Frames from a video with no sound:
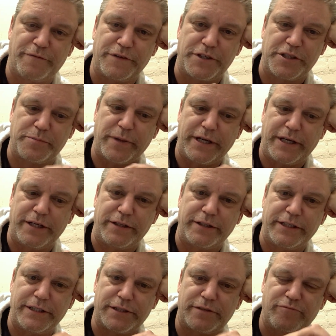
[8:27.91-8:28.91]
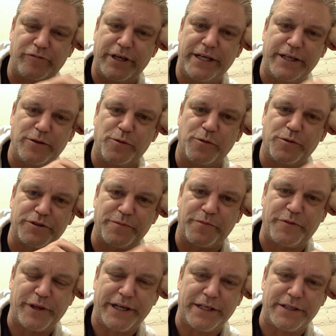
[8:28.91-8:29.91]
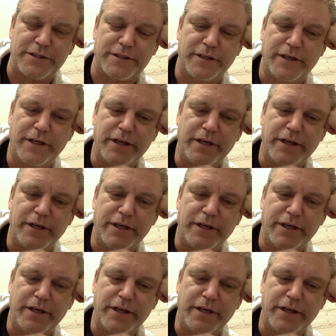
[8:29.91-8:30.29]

and she's making these really awesome things